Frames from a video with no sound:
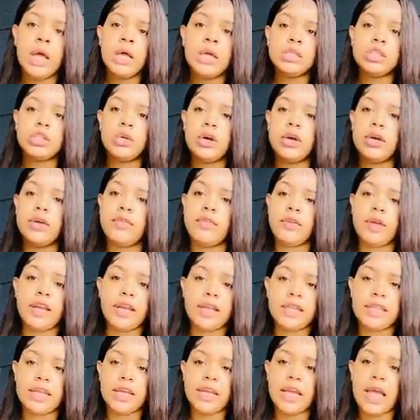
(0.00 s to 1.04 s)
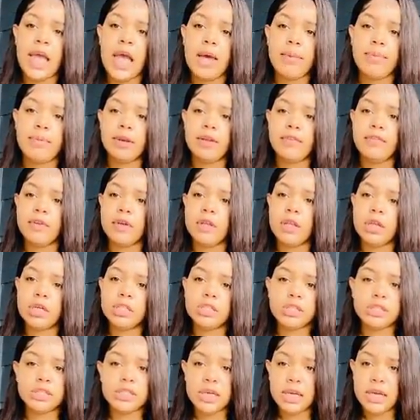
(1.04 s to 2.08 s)
So if anything happened, if you're
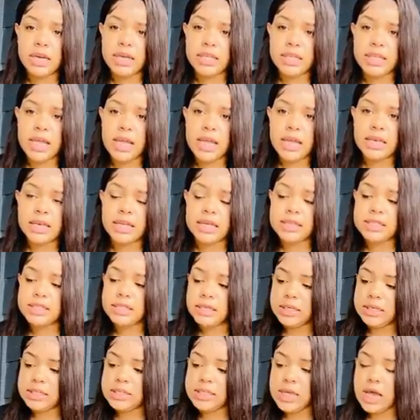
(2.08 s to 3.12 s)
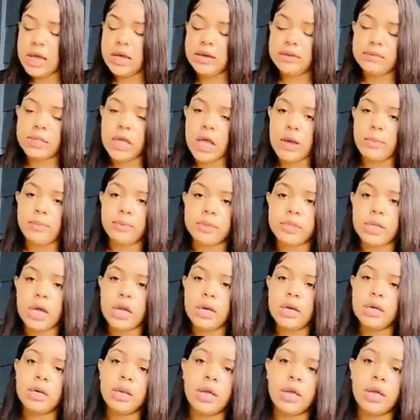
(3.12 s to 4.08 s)
allergic to anything that's inside of the apple cider,